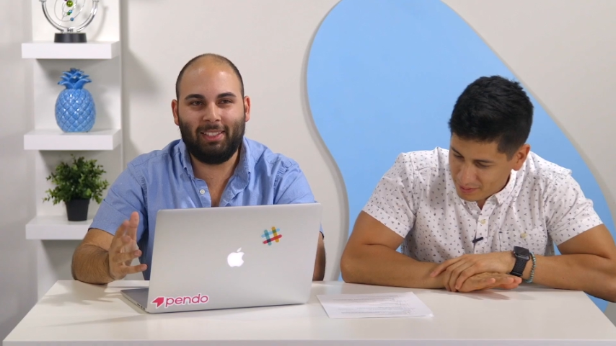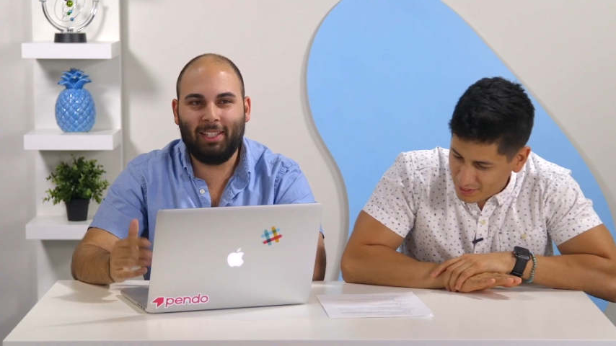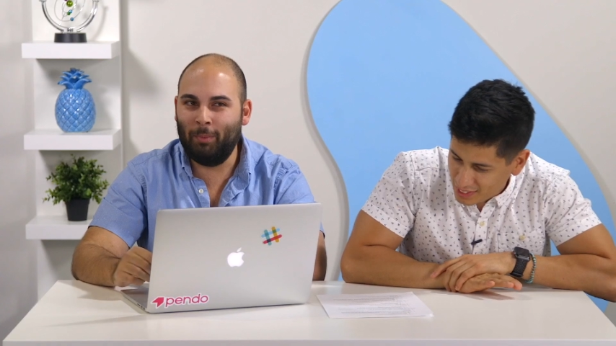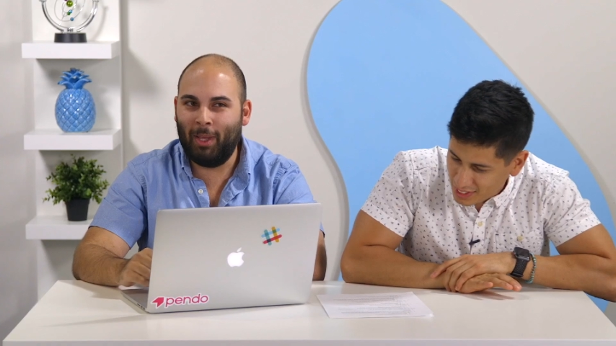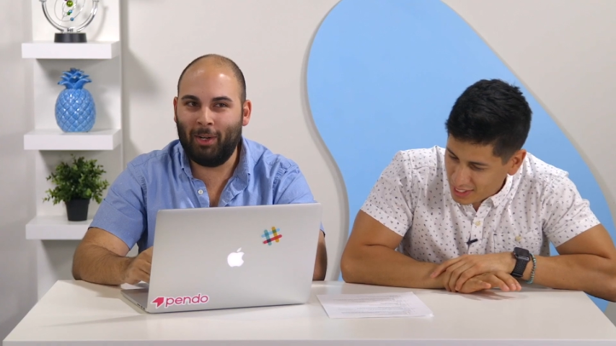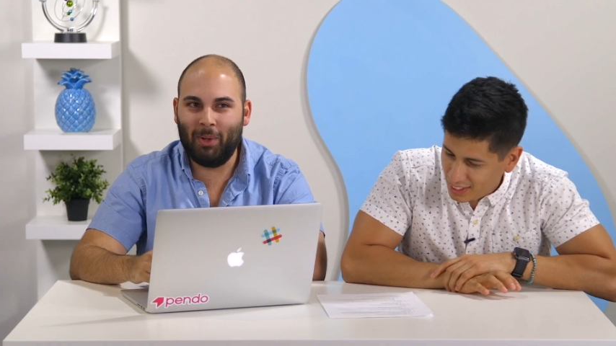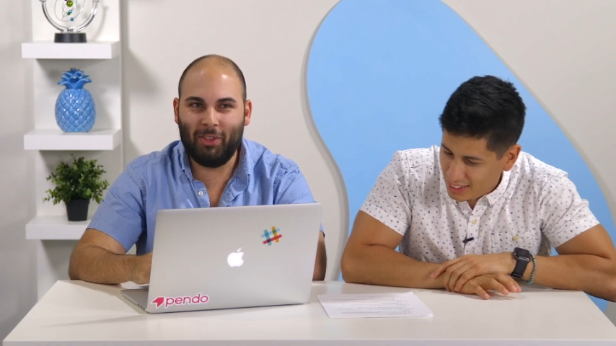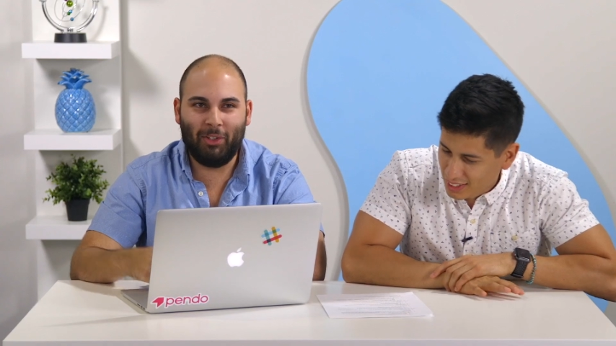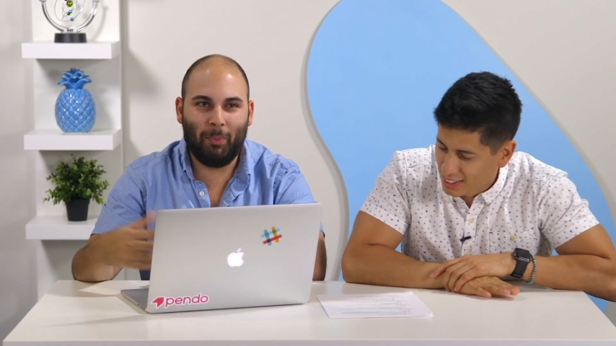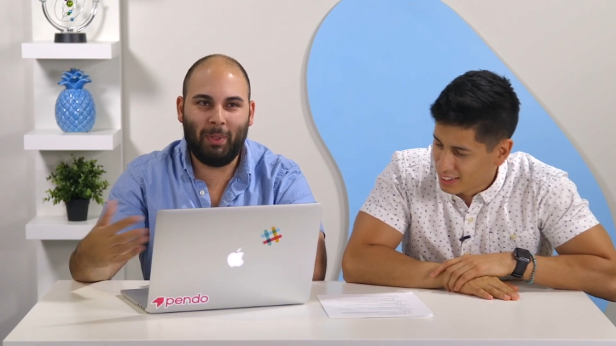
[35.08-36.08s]
Speaker 1: It doesn't matter whether
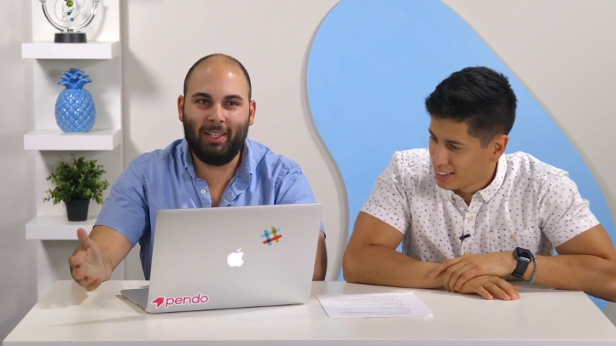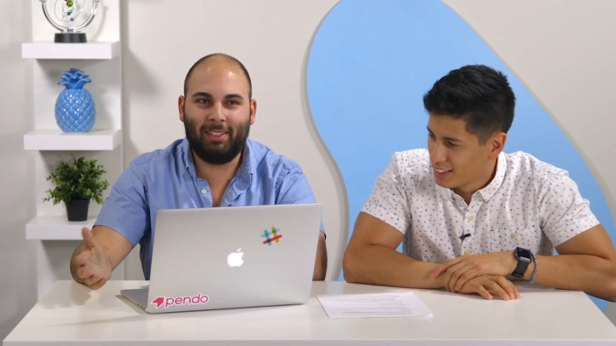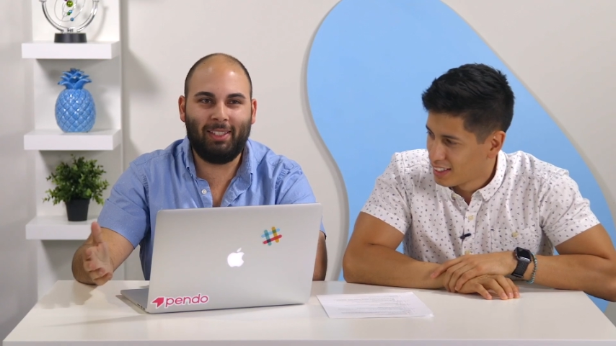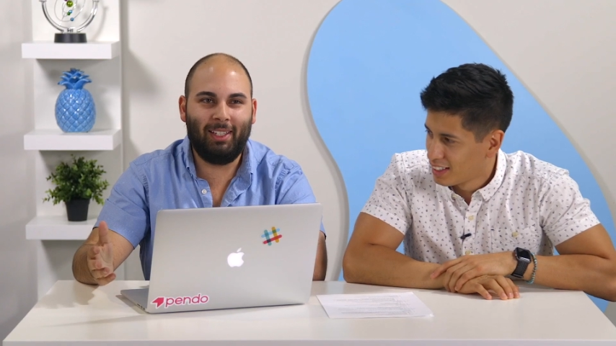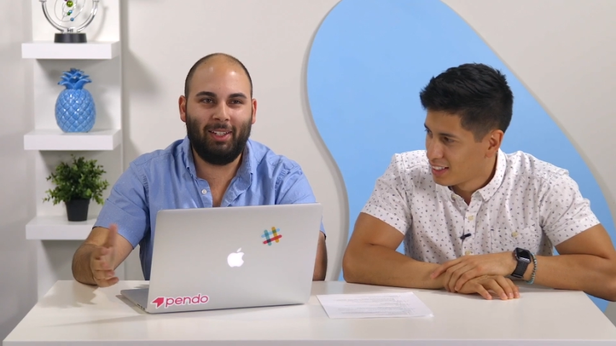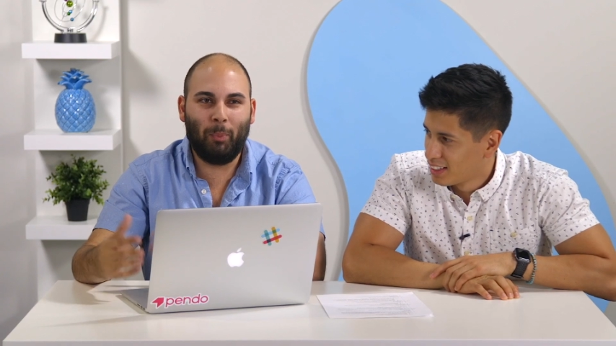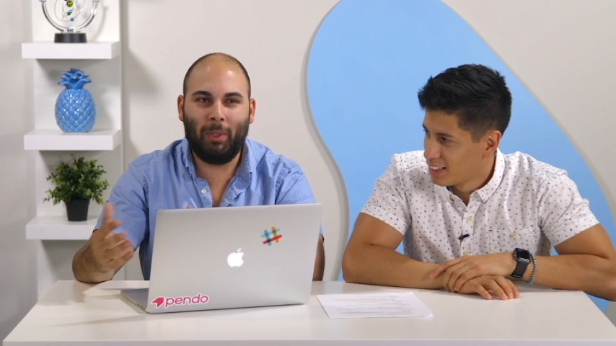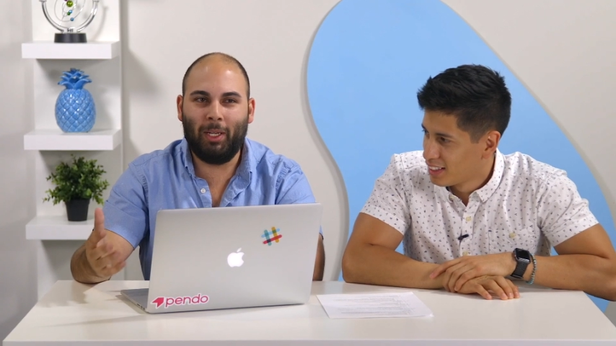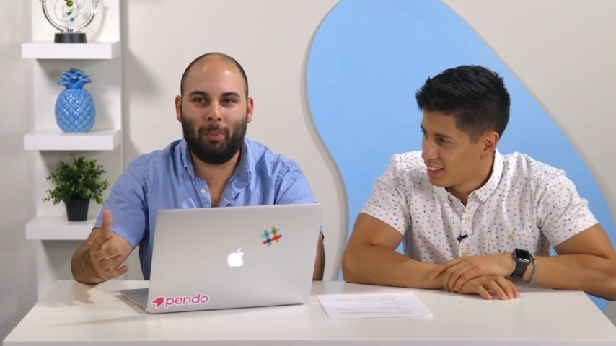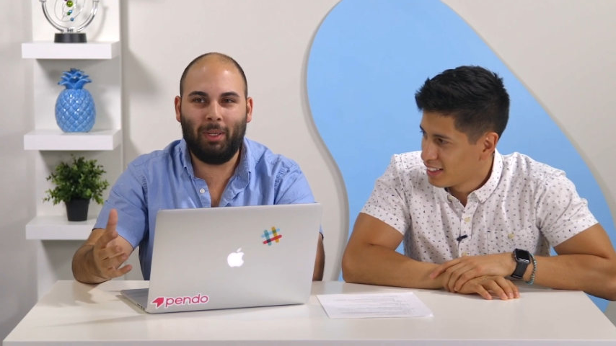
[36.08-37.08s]
you're B2C or
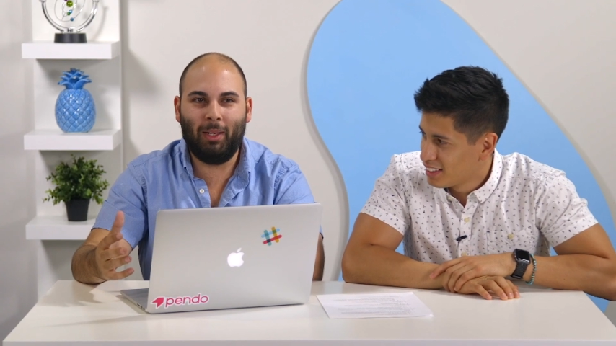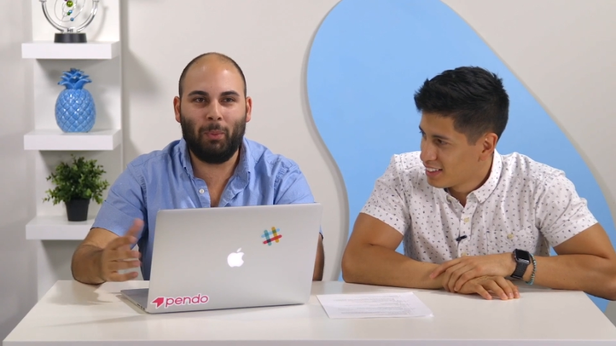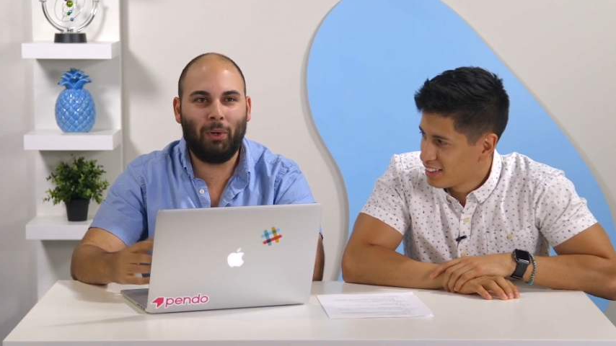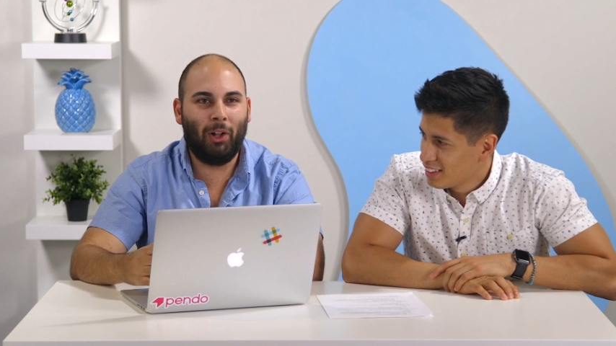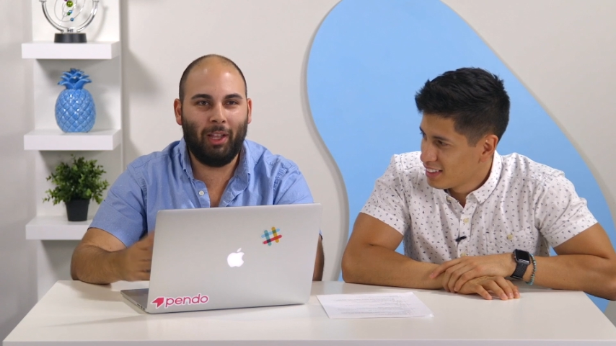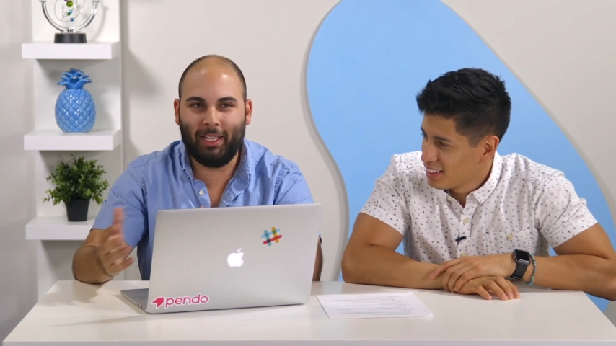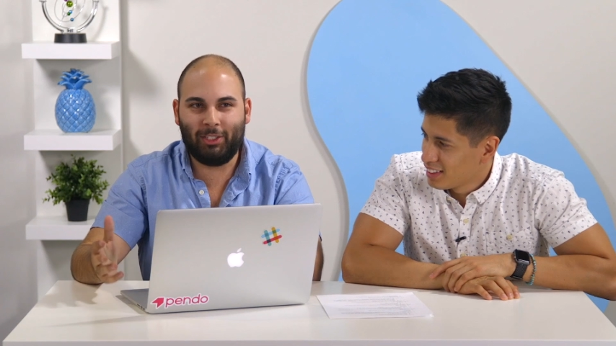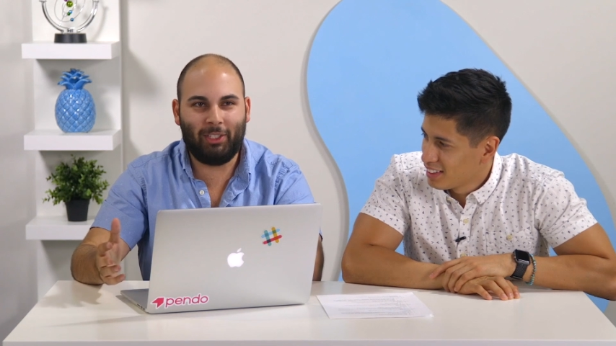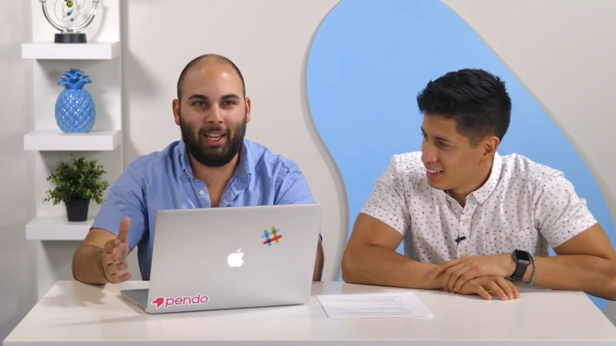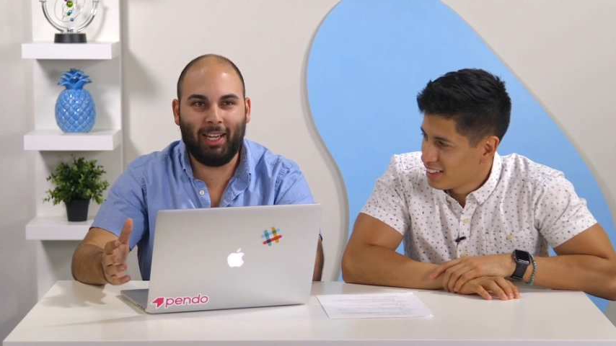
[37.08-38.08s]
B2B, we're all H
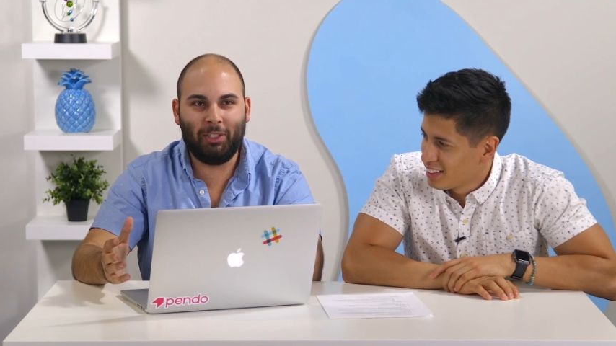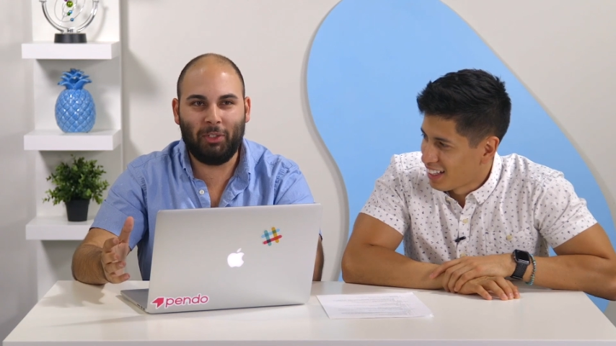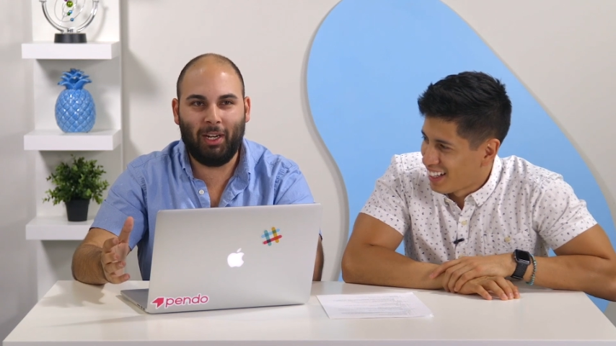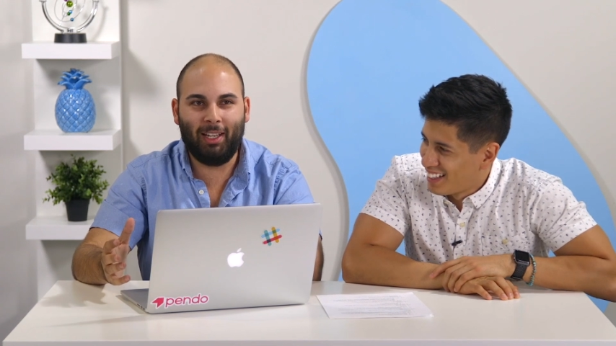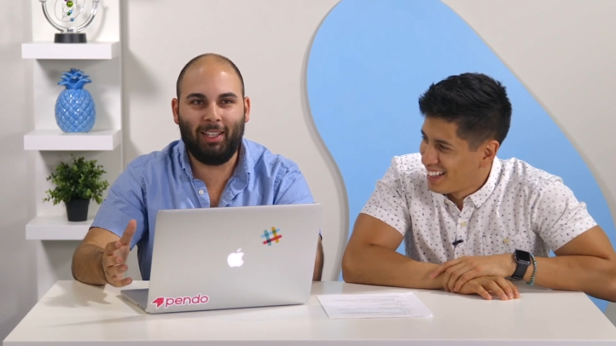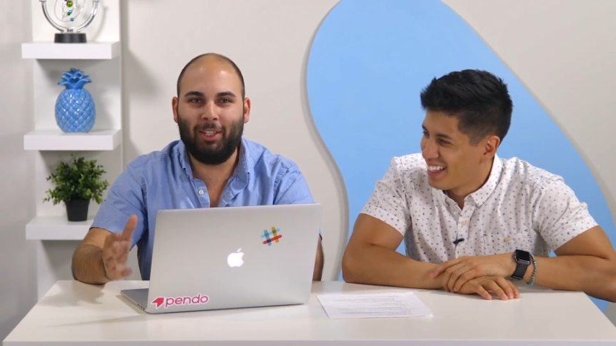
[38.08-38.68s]
to H, right?